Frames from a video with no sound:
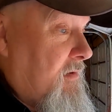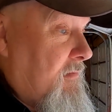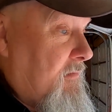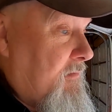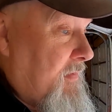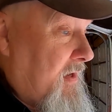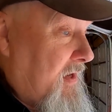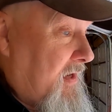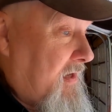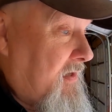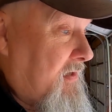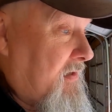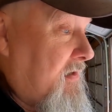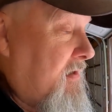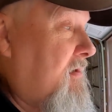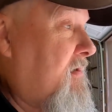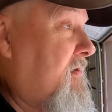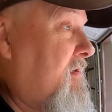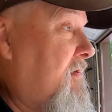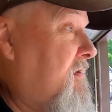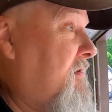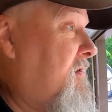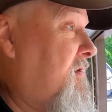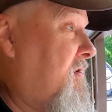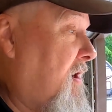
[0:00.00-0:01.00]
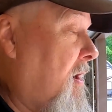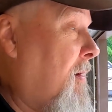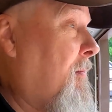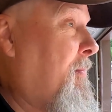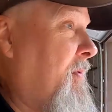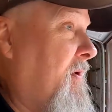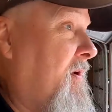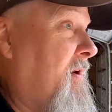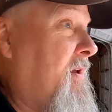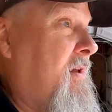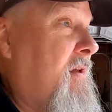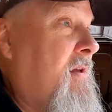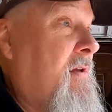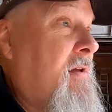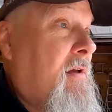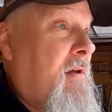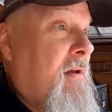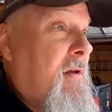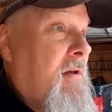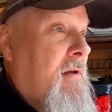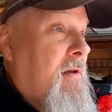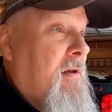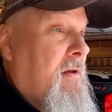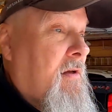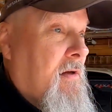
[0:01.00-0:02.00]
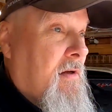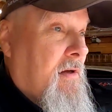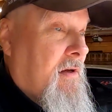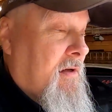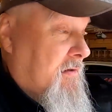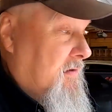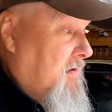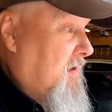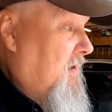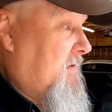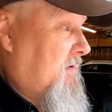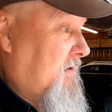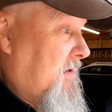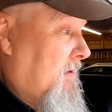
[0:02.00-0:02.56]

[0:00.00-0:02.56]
main company and let